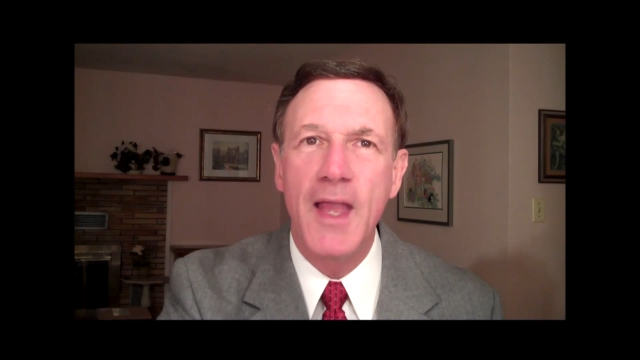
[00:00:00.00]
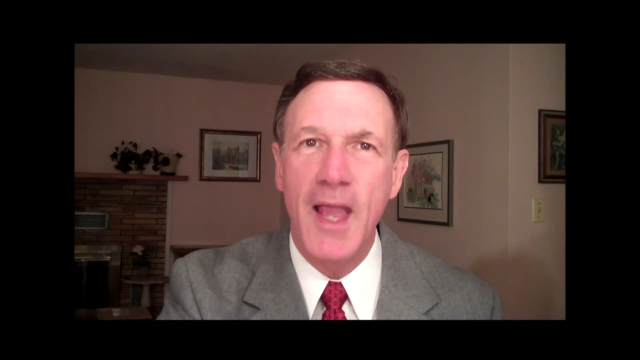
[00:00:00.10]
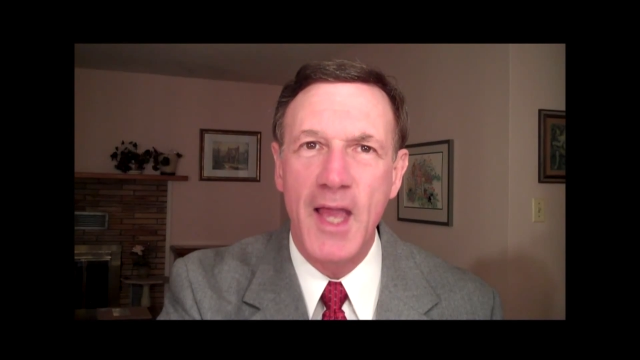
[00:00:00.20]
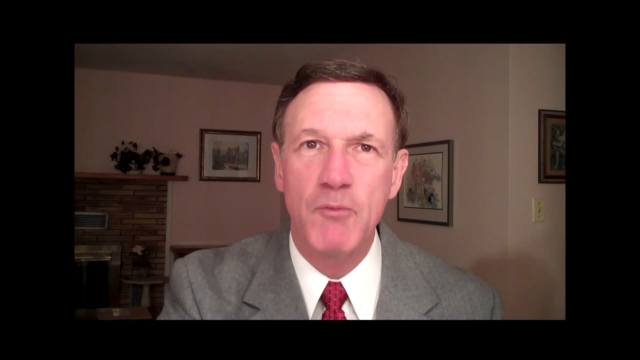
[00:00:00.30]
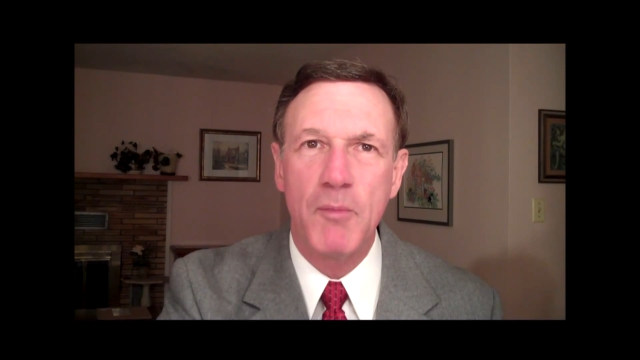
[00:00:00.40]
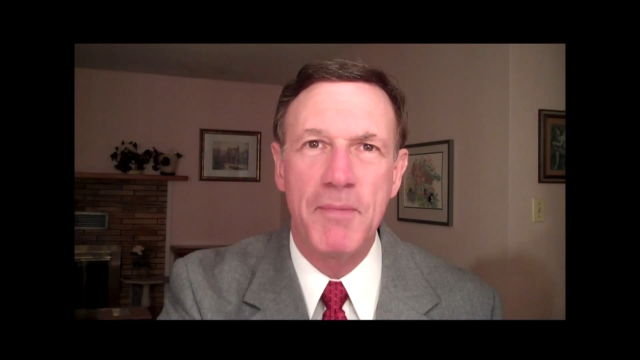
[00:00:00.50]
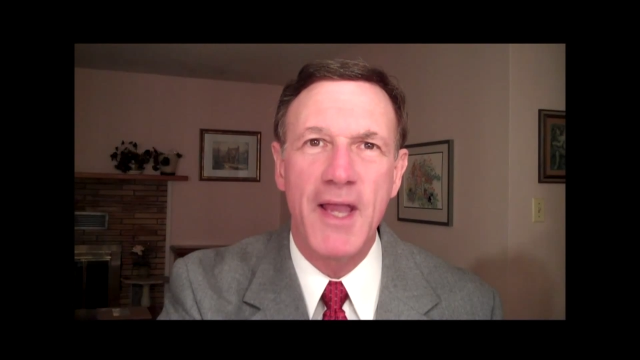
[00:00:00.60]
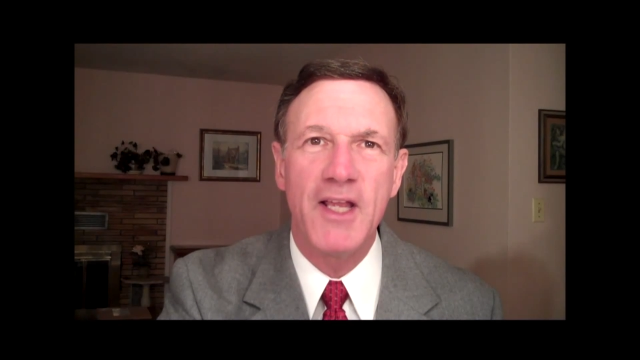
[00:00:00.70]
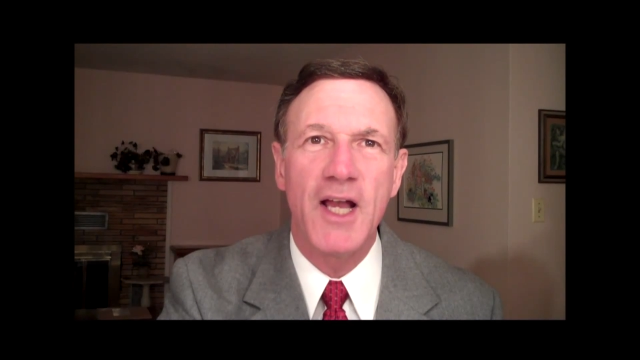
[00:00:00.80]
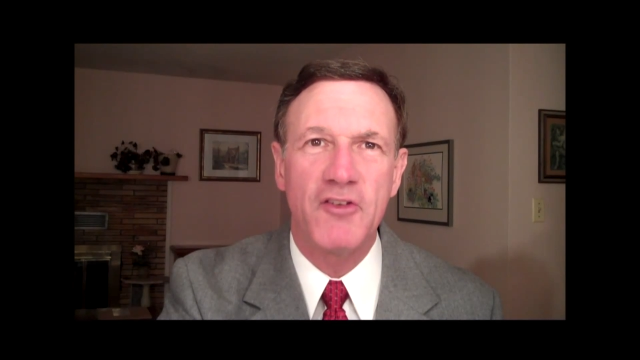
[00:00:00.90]
and will
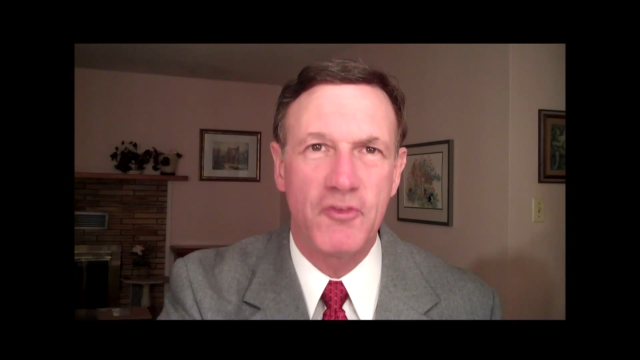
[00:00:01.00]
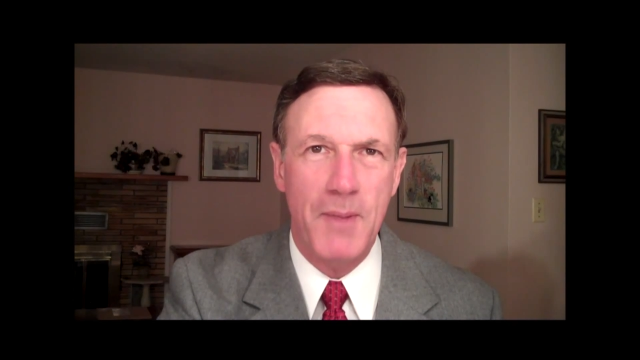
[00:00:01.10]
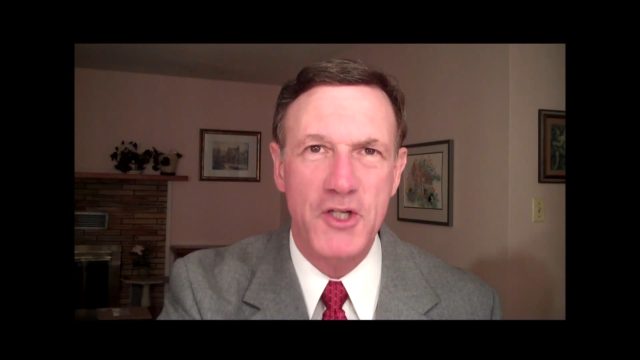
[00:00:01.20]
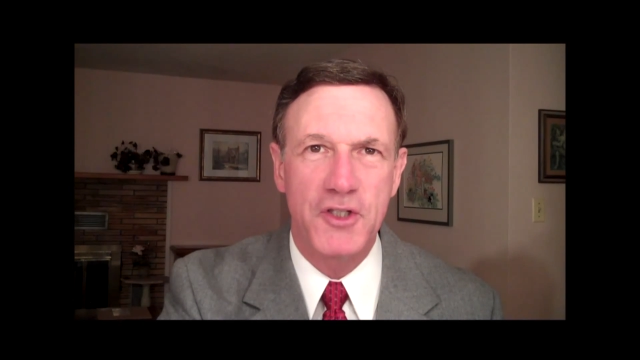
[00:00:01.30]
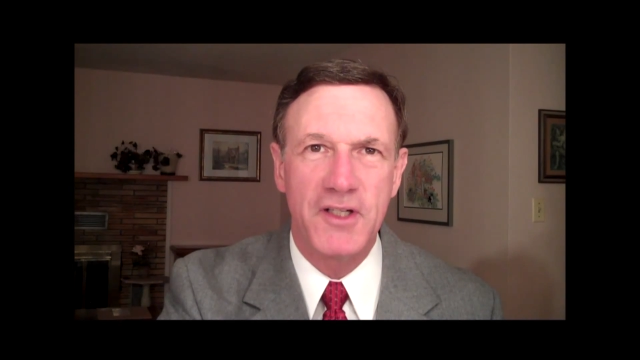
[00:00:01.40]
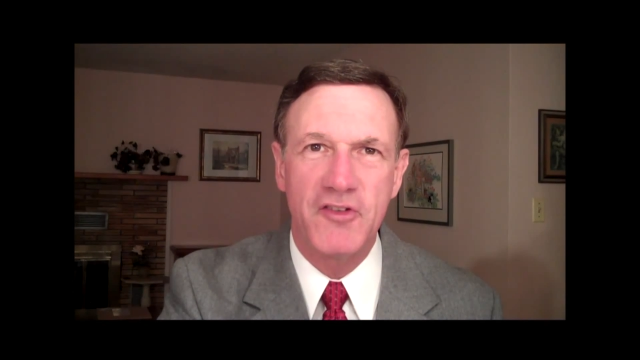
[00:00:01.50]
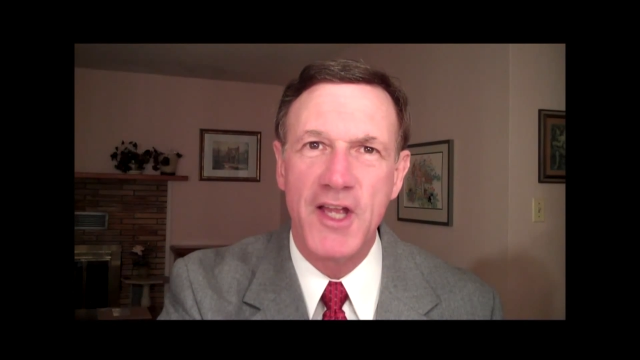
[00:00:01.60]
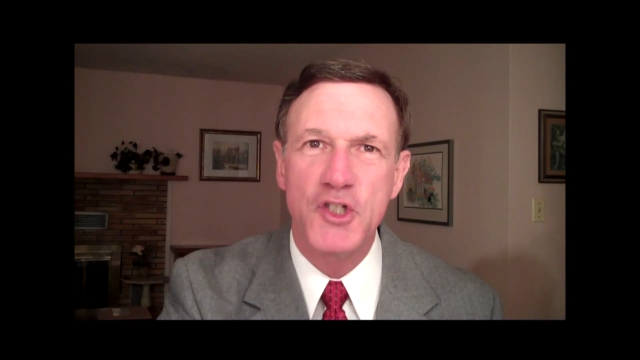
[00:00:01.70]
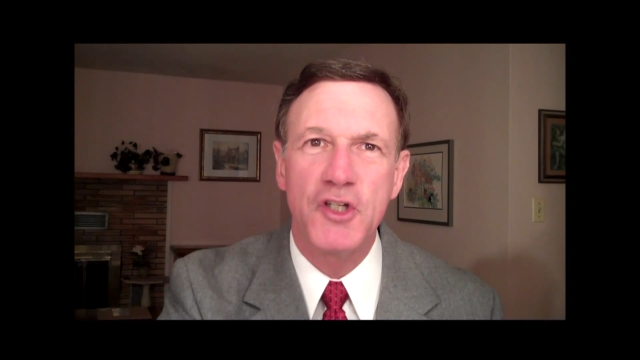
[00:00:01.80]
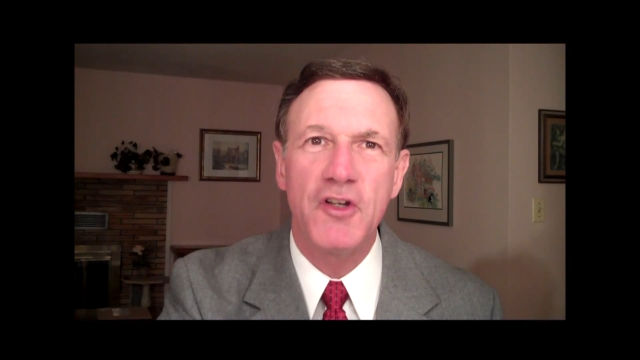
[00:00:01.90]
pay a special
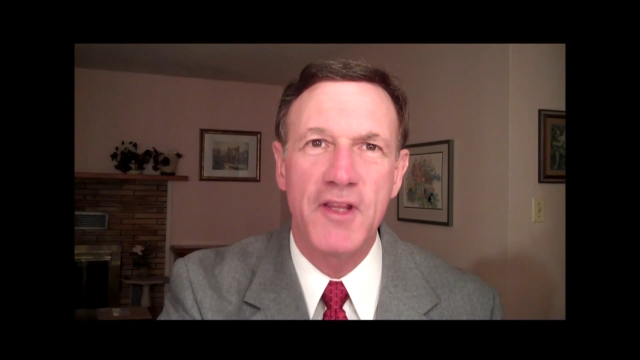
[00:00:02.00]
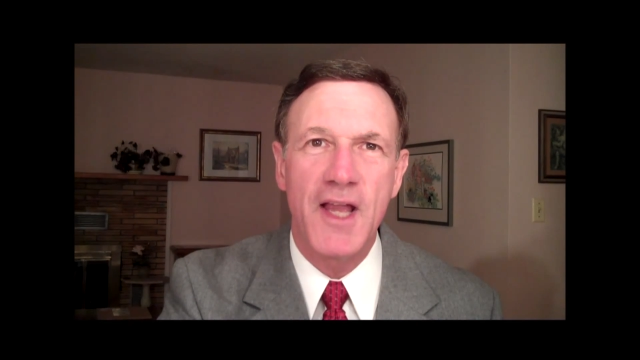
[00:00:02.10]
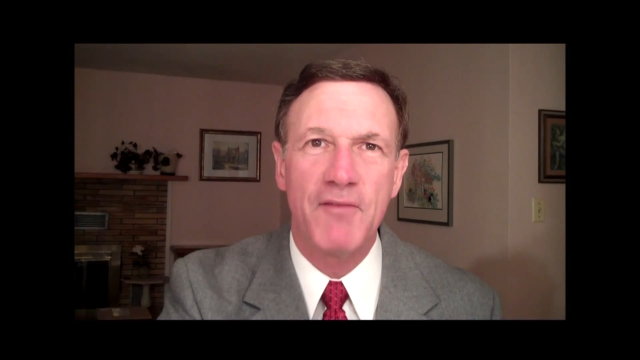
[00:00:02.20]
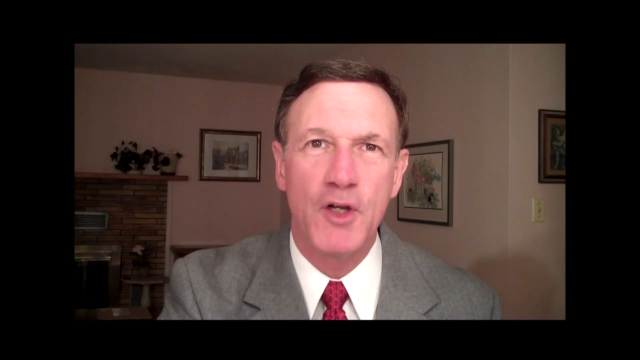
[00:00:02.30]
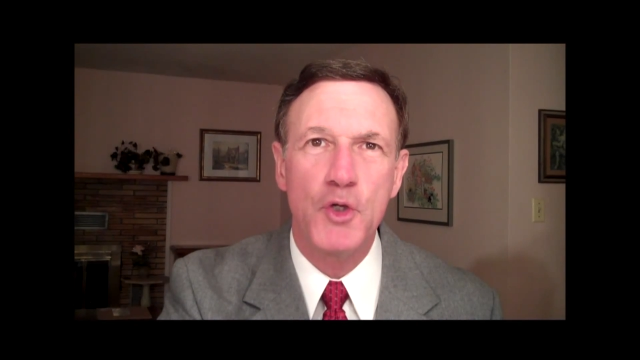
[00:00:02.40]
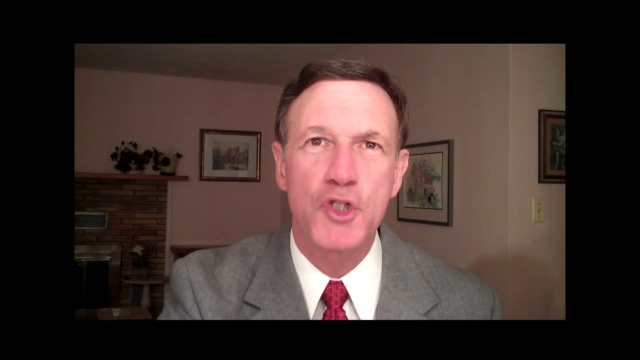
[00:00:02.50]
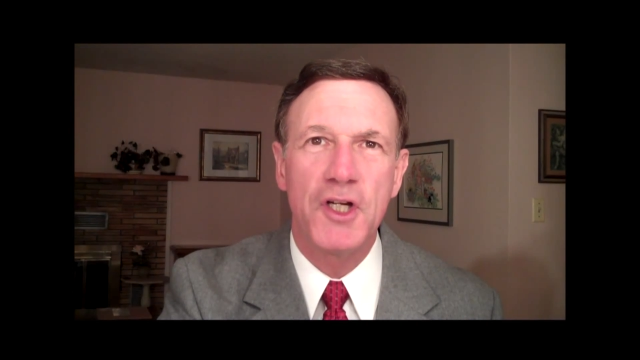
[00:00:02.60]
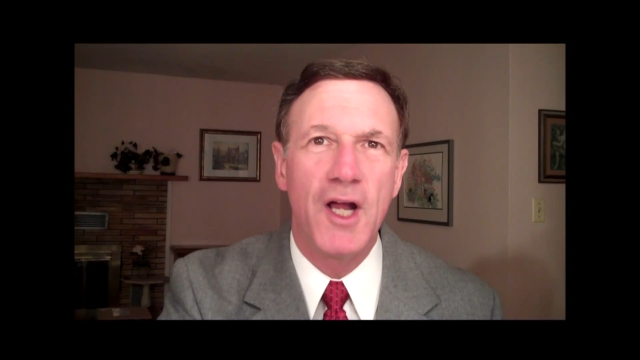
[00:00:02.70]
attention to the evolution